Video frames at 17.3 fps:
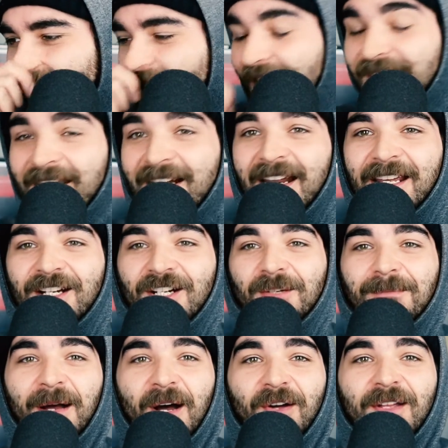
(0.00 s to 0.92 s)
And then I hear
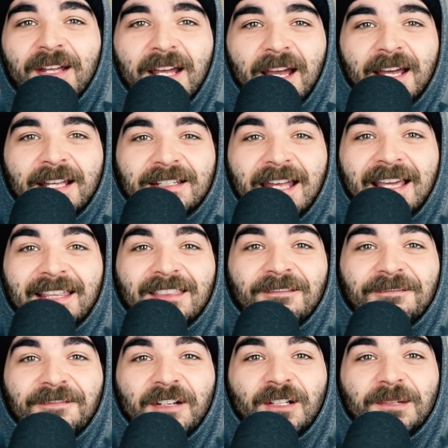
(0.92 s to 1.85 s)
about
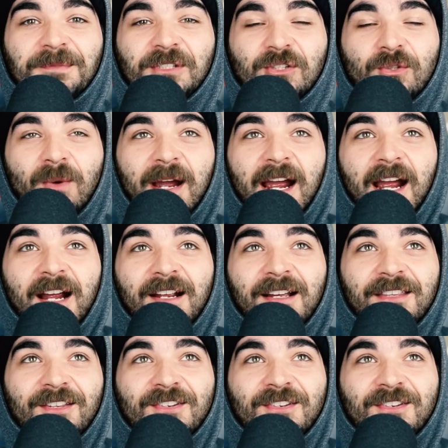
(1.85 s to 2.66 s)
Nathan Phillips Square.